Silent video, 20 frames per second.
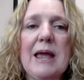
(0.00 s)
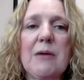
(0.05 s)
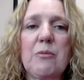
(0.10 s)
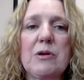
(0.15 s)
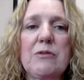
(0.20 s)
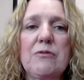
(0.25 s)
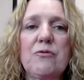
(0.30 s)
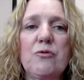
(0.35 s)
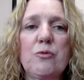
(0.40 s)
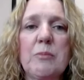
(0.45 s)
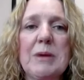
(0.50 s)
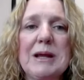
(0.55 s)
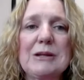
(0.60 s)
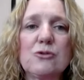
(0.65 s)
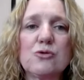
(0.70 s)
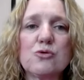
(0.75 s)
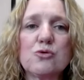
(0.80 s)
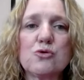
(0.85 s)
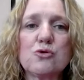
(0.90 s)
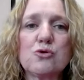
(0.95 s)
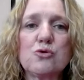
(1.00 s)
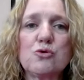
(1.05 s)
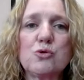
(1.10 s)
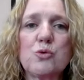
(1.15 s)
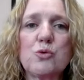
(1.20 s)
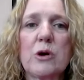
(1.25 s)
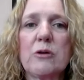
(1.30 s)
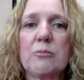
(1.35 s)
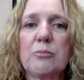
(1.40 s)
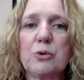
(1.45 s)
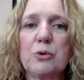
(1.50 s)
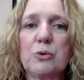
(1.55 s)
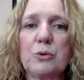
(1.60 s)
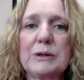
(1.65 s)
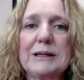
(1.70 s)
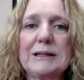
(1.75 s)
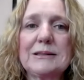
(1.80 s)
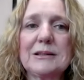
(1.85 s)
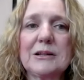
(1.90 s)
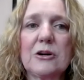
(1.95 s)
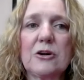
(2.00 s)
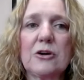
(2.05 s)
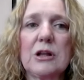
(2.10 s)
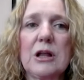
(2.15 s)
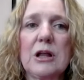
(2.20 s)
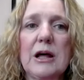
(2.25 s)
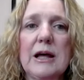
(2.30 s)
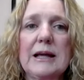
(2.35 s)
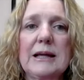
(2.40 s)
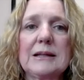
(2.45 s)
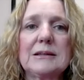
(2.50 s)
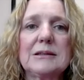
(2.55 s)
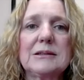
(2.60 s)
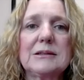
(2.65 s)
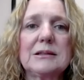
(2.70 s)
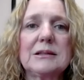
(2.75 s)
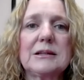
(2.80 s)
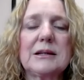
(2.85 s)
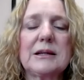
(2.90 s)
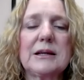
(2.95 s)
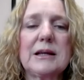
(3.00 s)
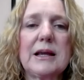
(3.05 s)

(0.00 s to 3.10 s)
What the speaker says: and we've remained true to our employees and our clients.